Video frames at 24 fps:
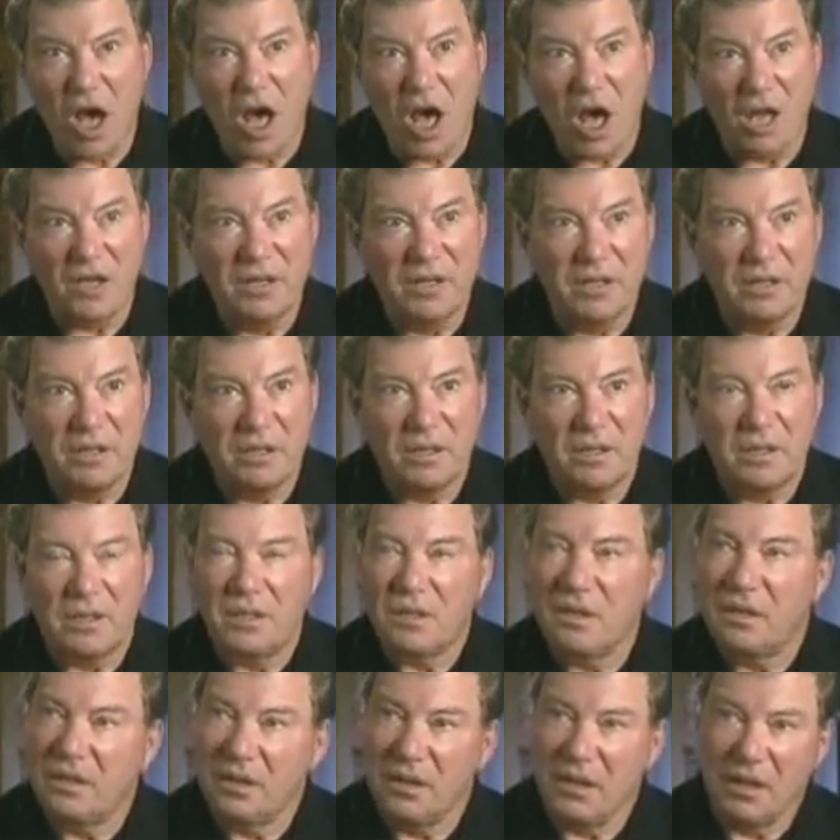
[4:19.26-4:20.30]
God,
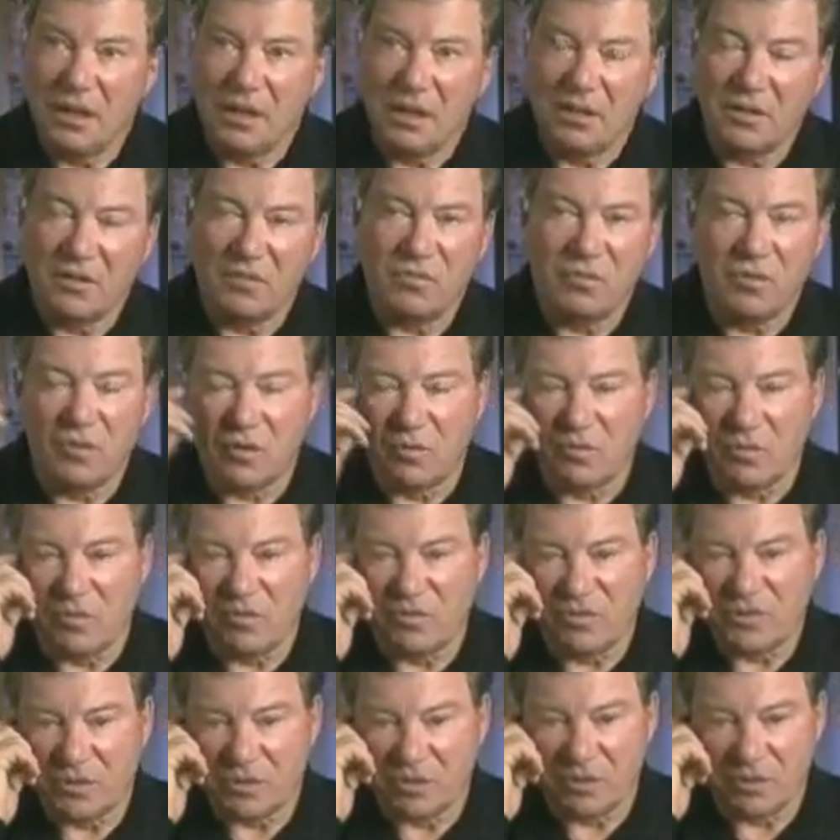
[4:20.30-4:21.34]
in the form
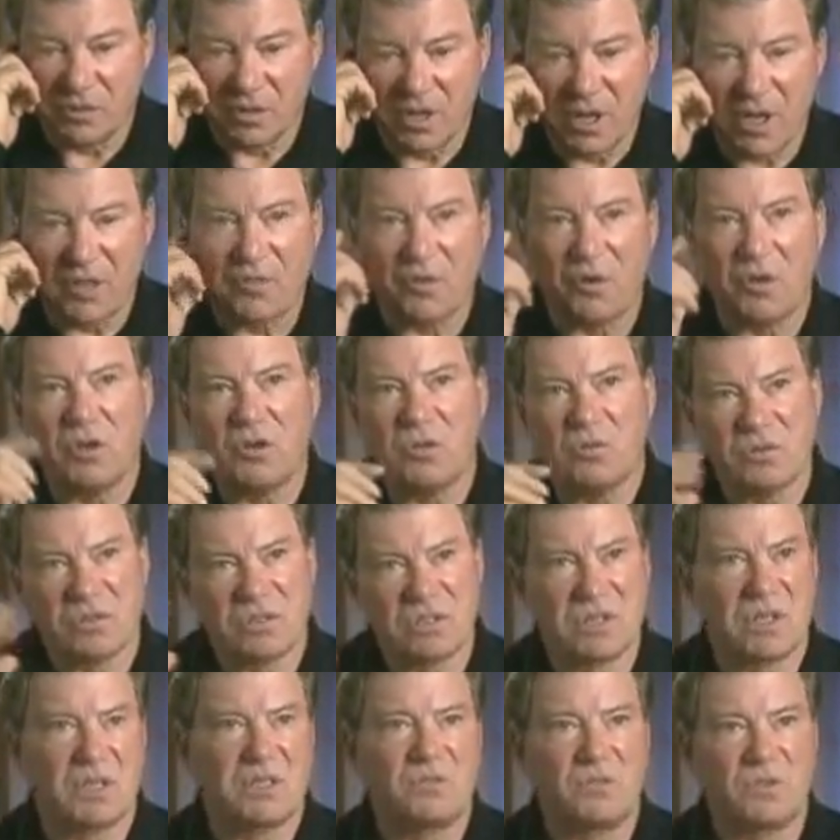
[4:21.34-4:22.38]
of Tyrone Guthrie, who
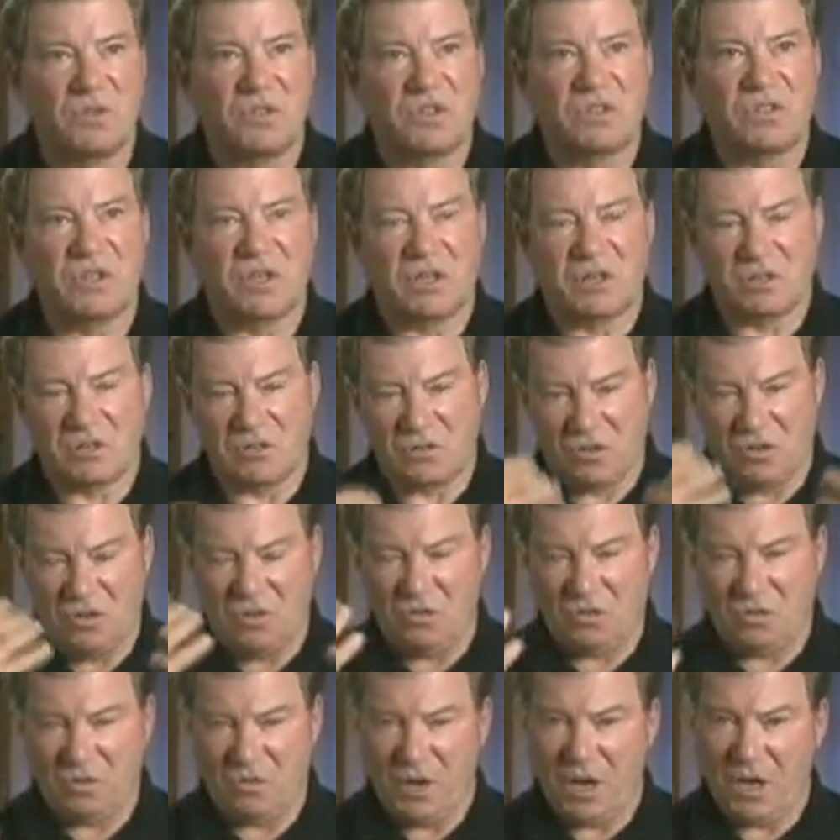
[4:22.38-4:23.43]
was 6'6" and a
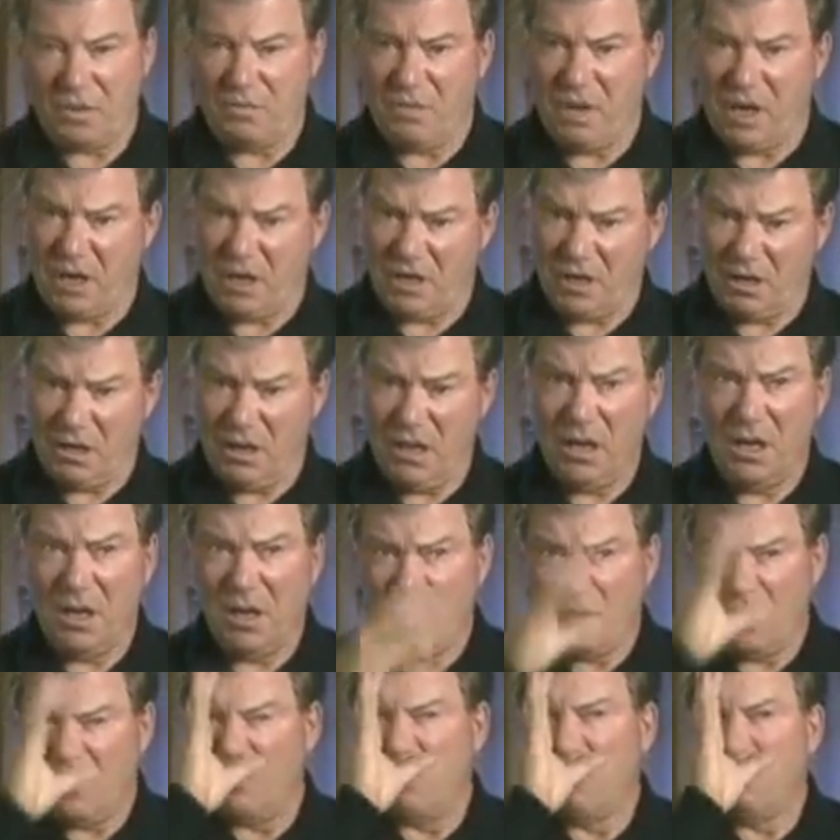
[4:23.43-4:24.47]
huge pot belly and
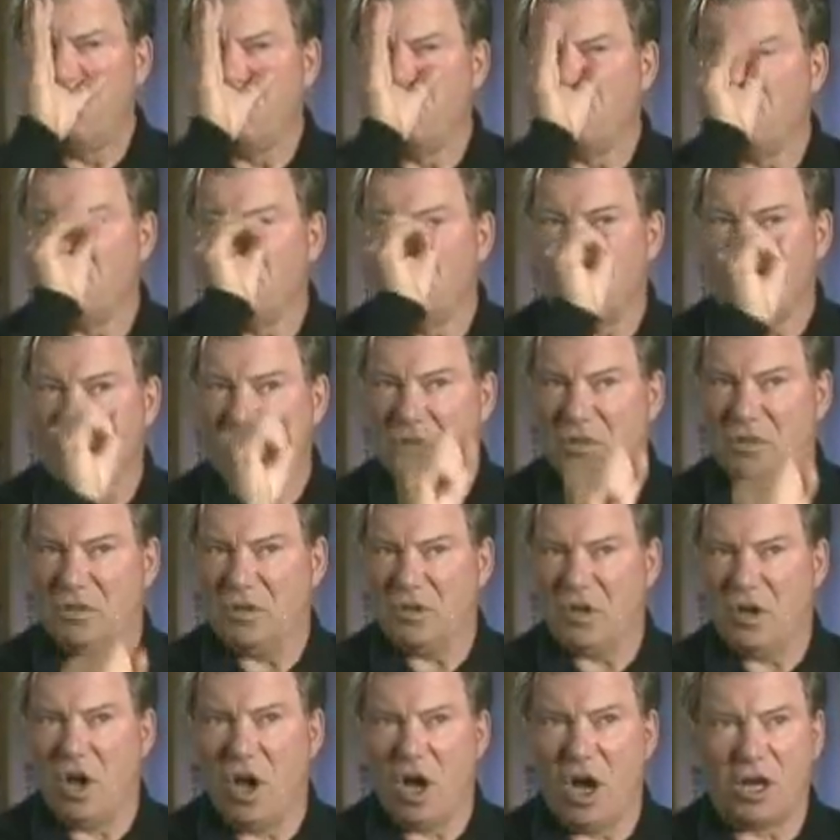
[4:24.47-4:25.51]

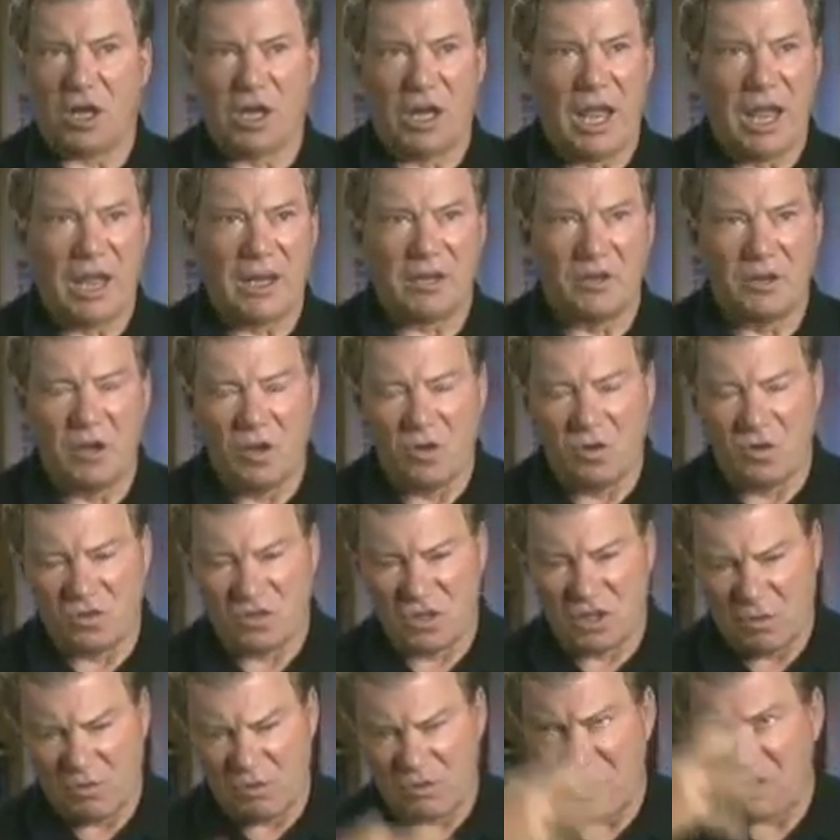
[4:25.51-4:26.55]
a hawk-like
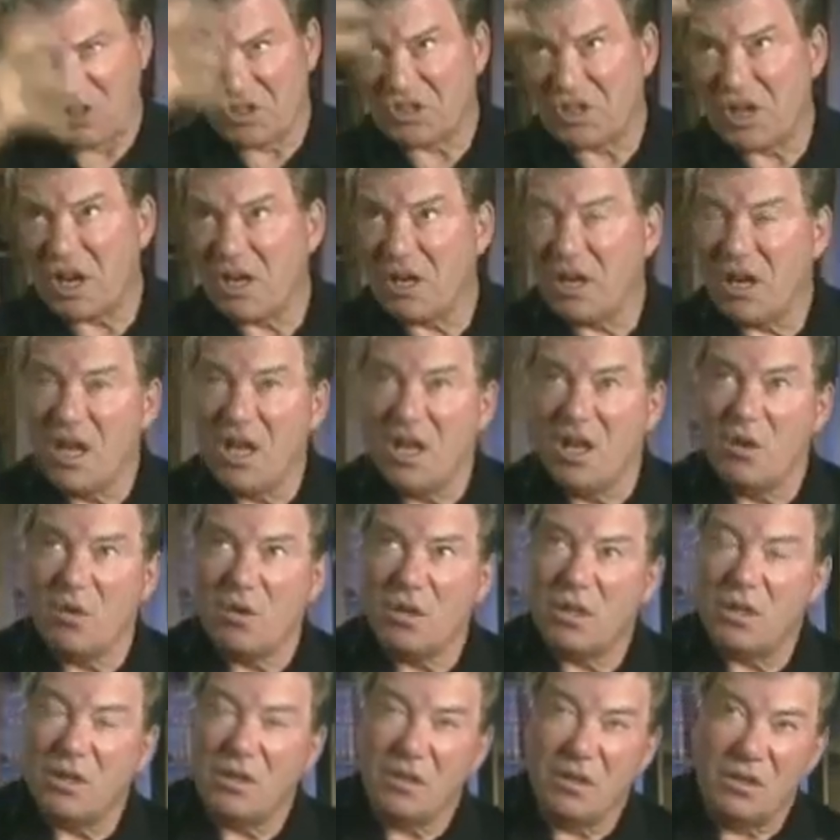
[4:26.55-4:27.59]
nose, and he would descend.
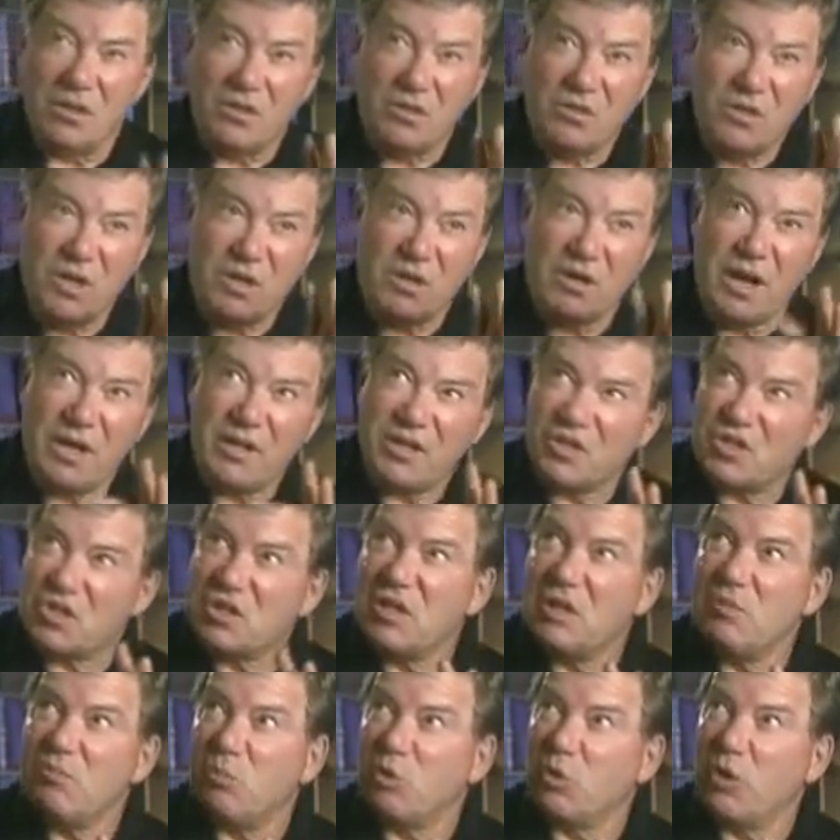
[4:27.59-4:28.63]
The theater had a
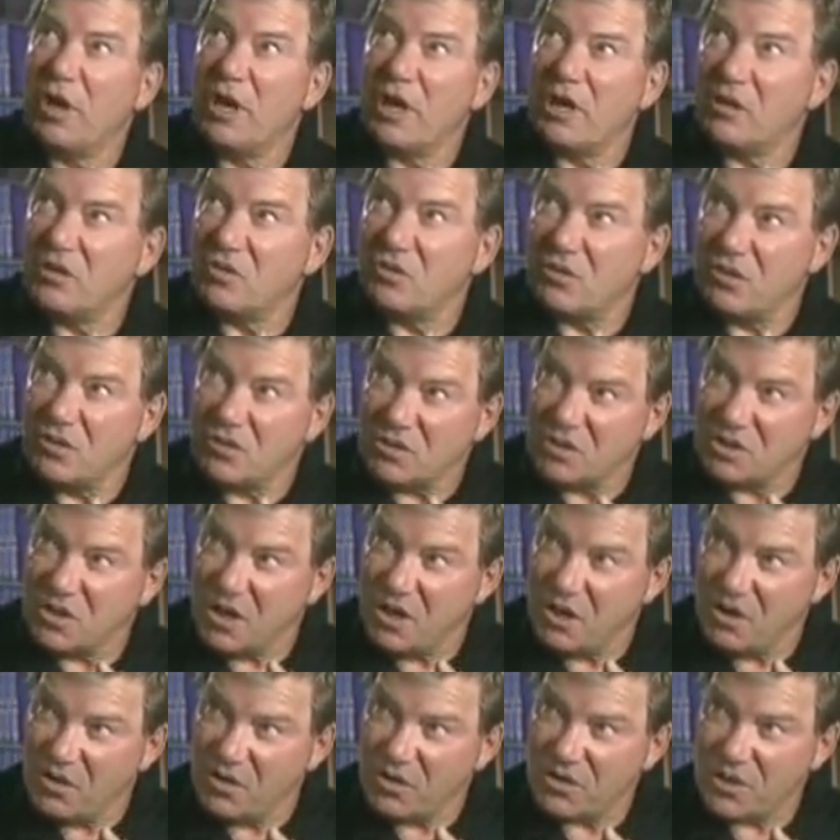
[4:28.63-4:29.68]
steep rake, so the
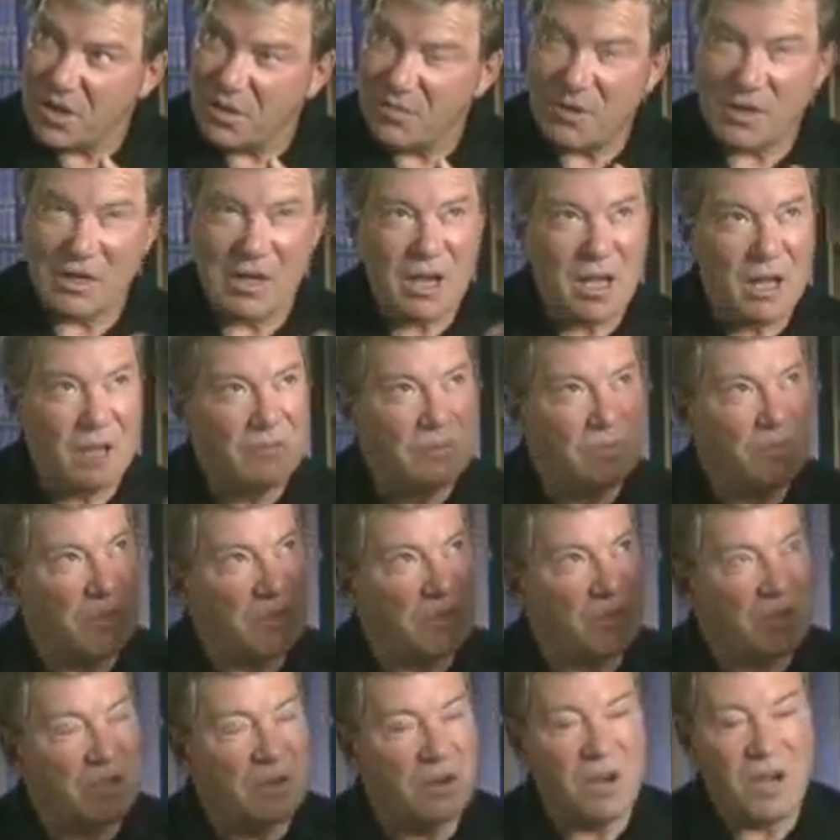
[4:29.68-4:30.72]
stairs coming down
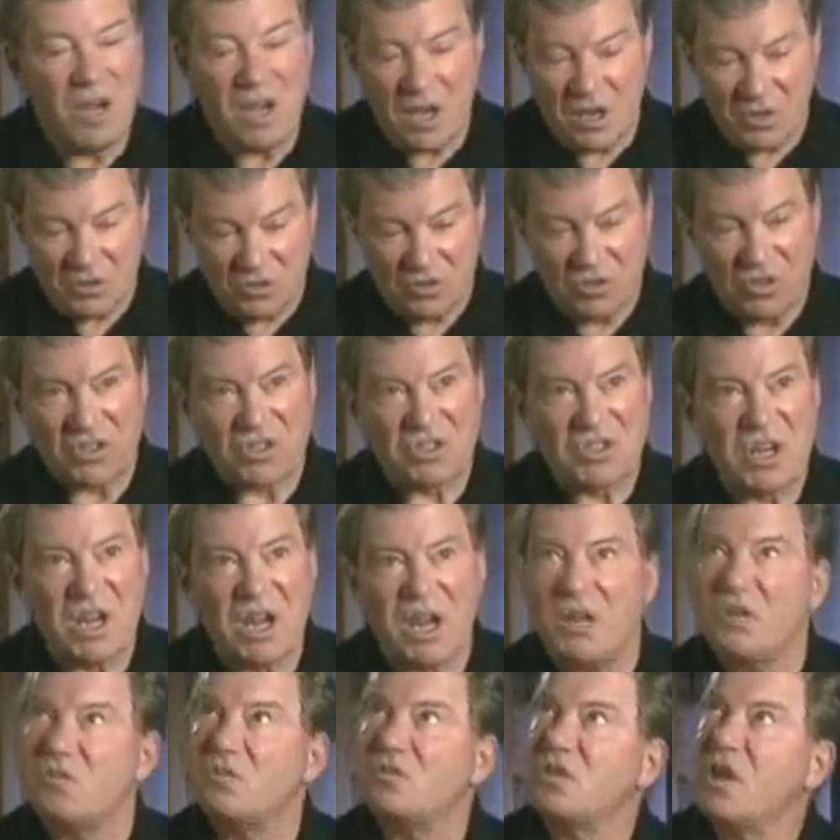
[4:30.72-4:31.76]
from the theater to the
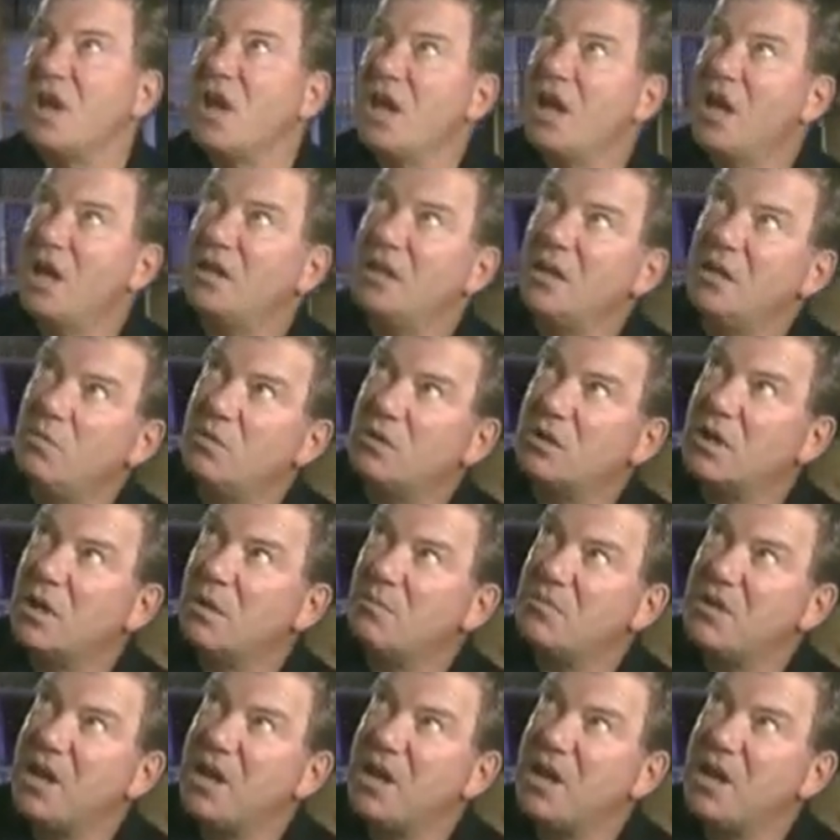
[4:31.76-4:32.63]
stage and he